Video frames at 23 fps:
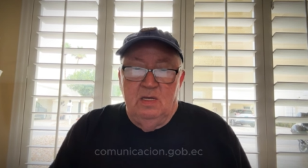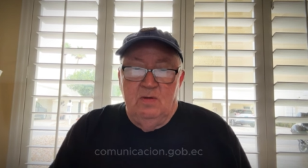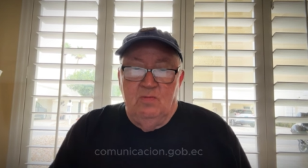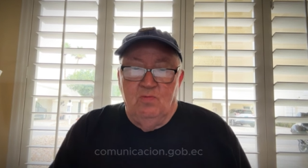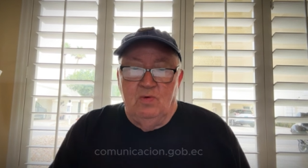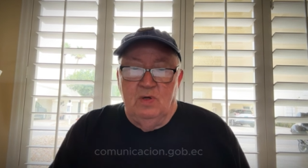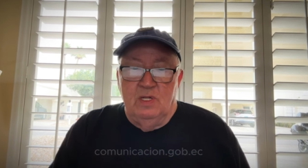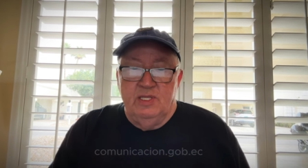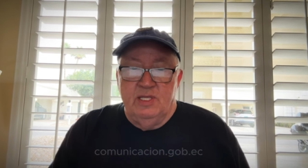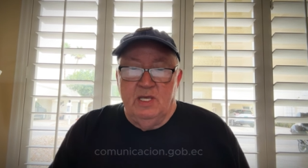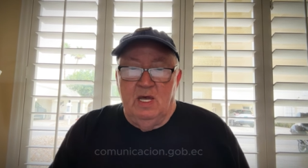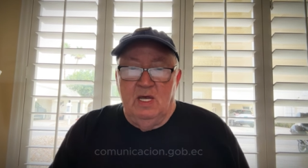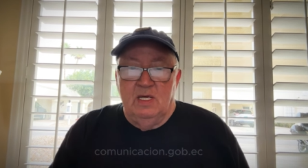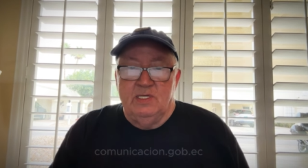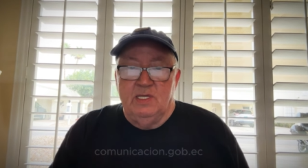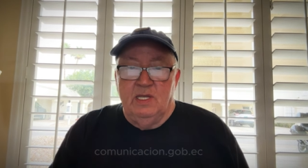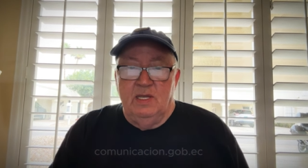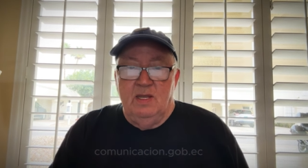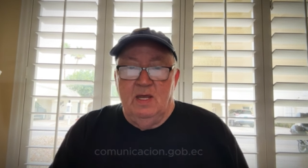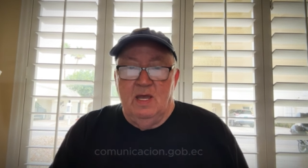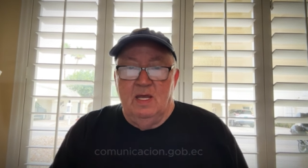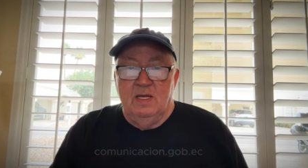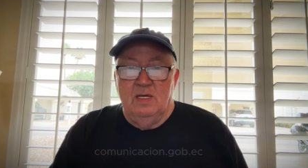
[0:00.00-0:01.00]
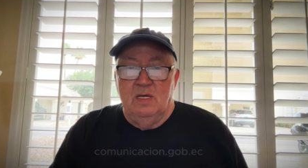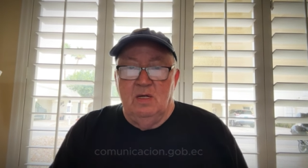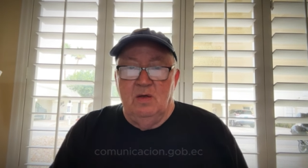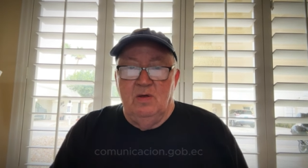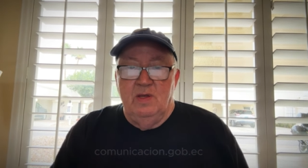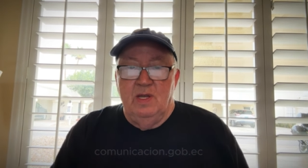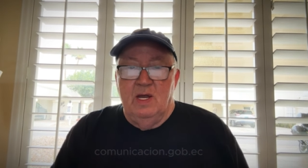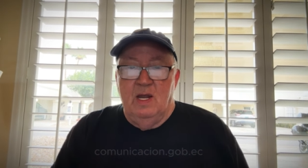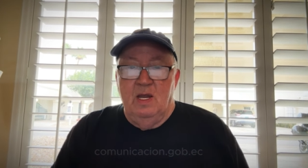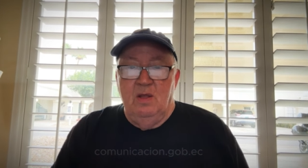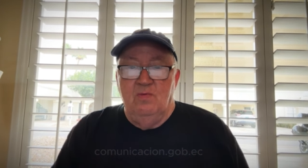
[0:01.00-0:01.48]

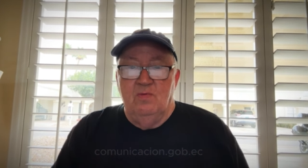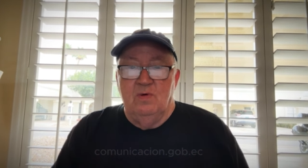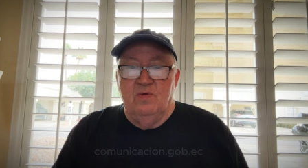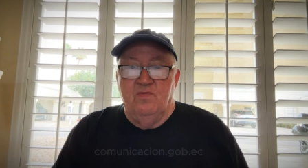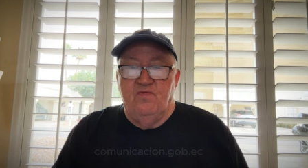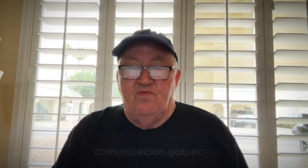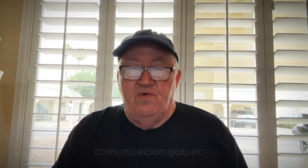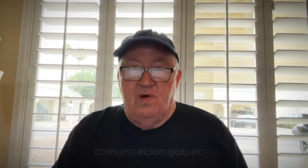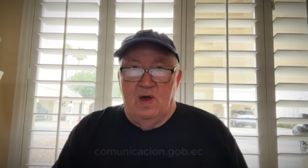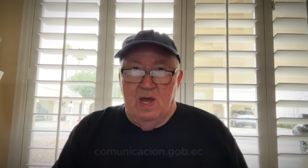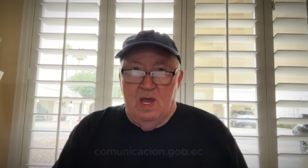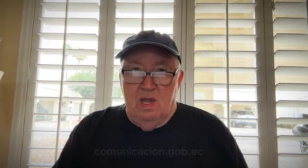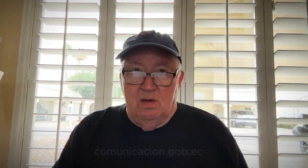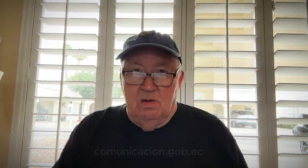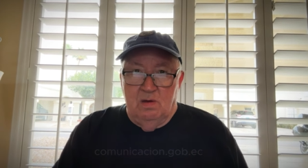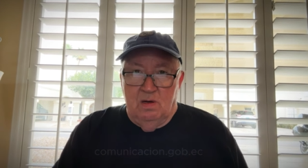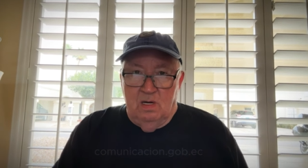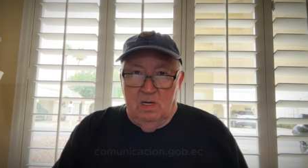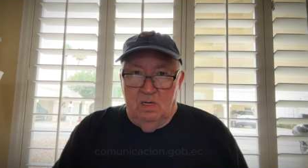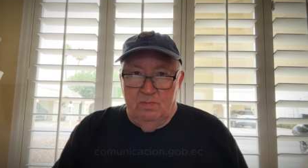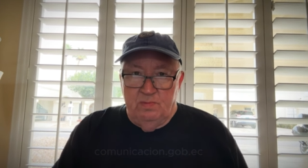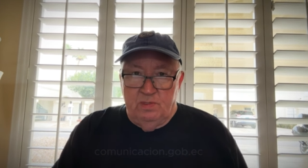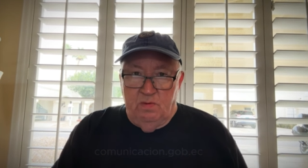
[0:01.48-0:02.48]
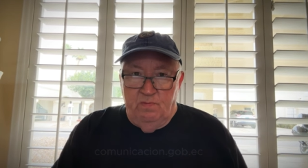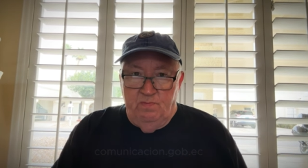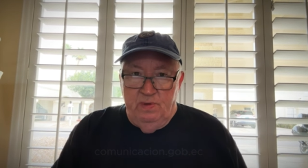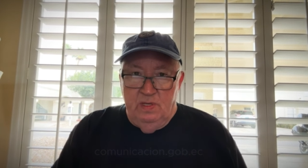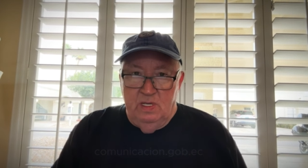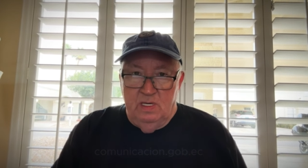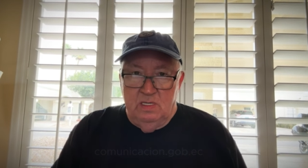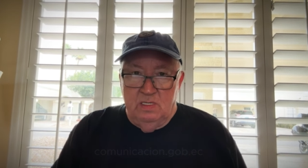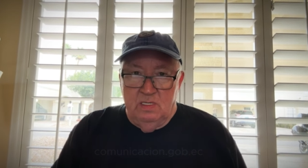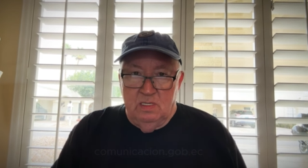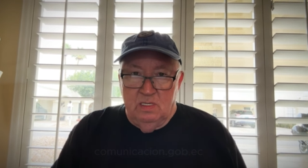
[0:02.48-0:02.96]
1,991 firearms have
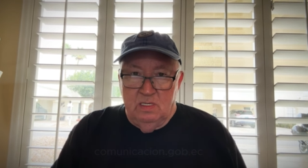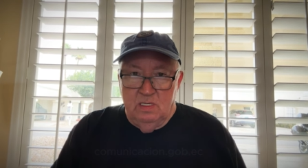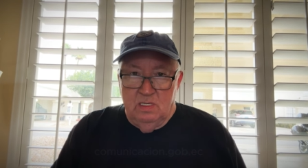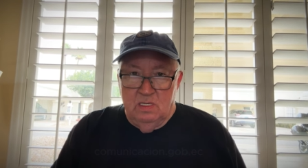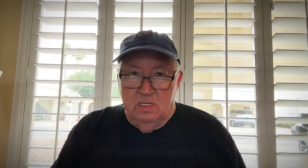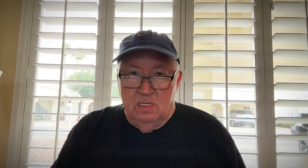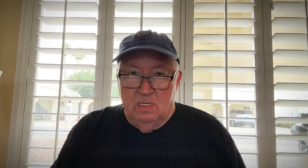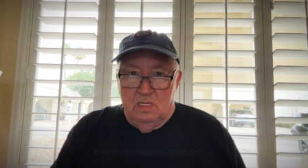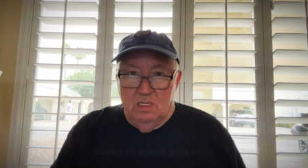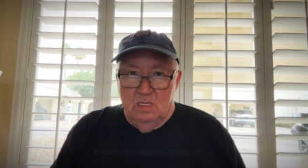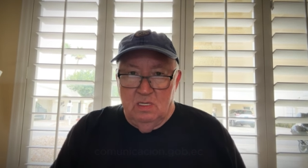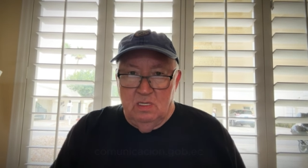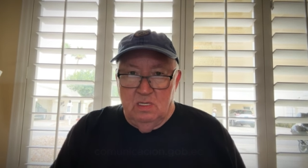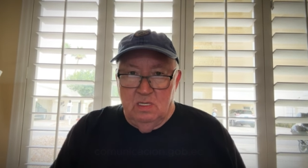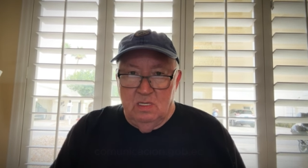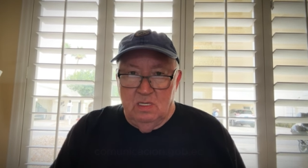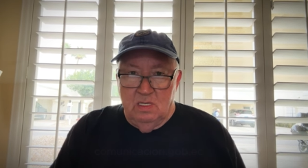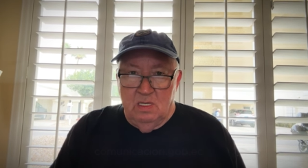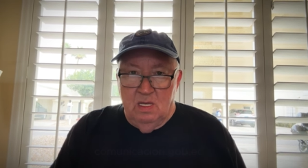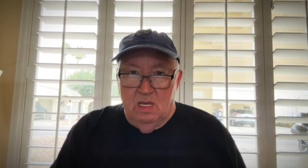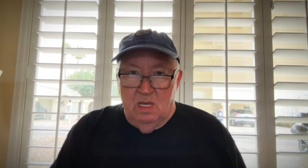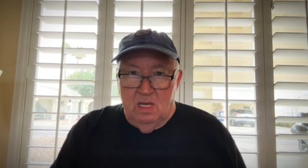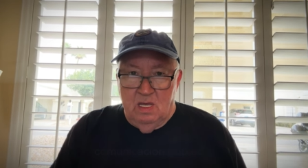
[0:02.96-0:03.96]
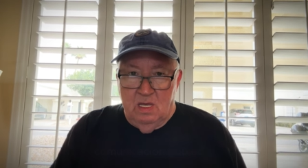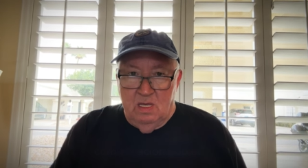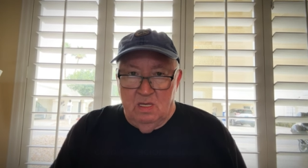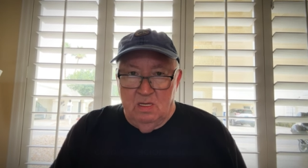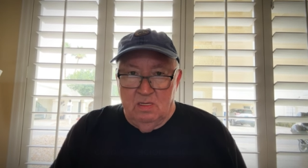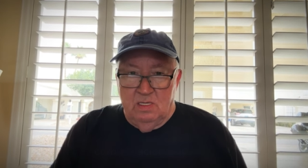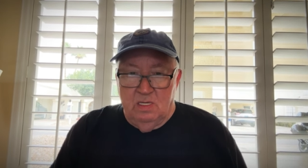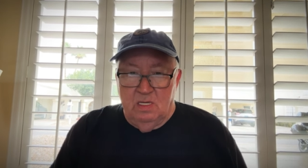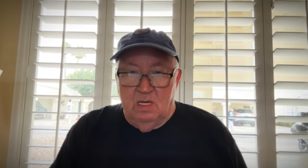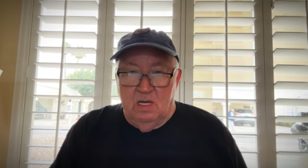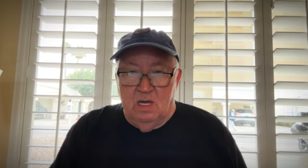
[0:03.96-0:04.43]
been uh,
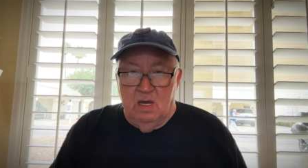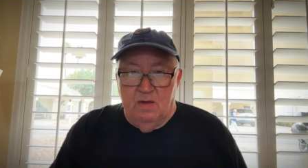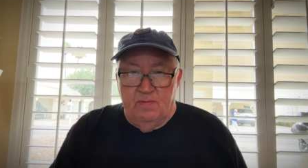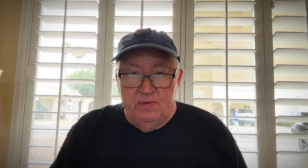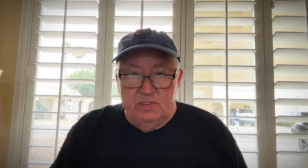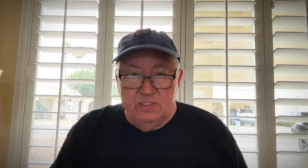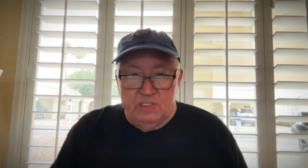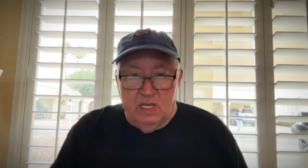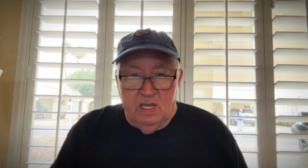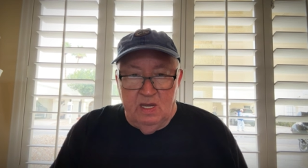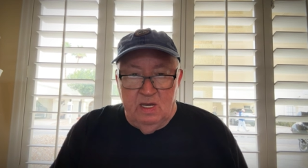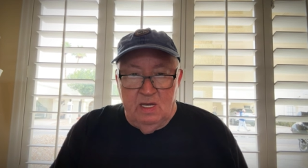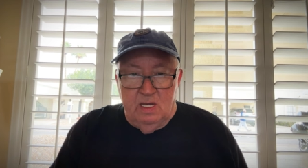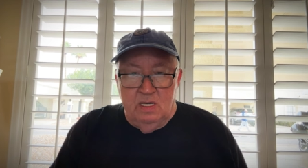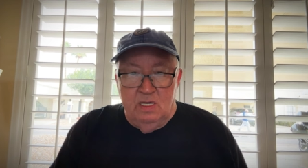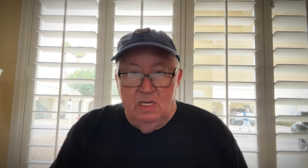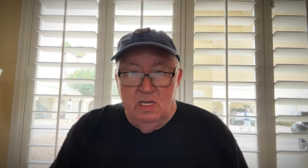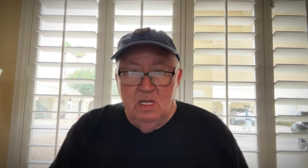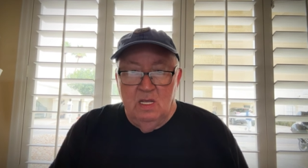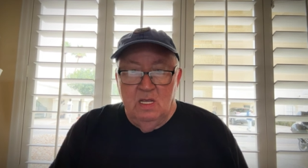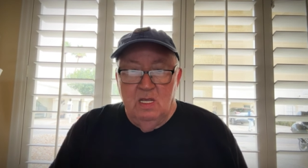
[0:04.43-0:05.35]
confiscated.